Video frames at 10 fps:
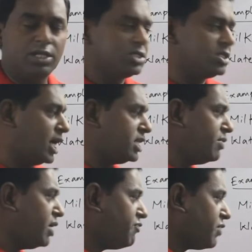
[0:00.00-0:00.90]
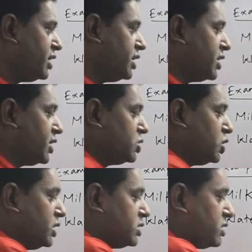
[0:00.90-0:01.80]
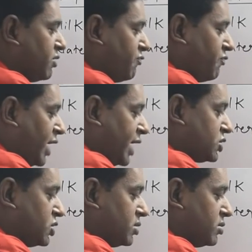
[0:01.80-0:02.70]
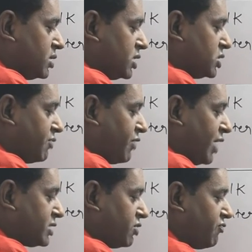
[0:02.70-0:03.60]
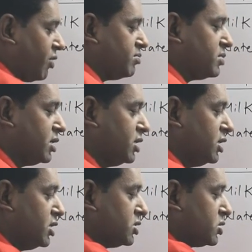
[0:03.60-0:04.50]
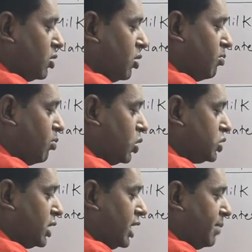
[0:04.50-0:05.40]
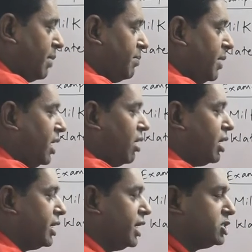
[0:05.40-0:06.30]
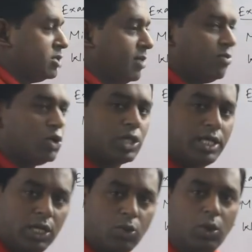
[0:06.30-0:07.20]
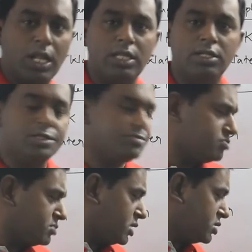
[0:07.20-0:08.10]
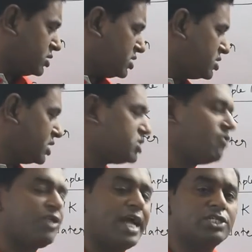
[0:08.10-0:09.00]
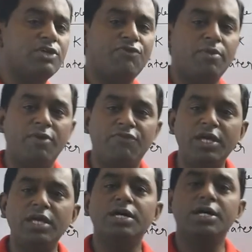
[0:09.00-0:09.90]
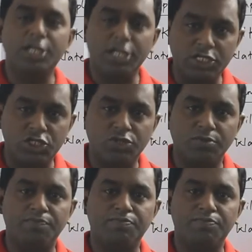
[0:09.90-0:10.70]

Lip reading: The other way of writing a ratio is fraction. That is a fraction form. So both A by B or A is to B, both are equal. This is just a fraction form of a ratio.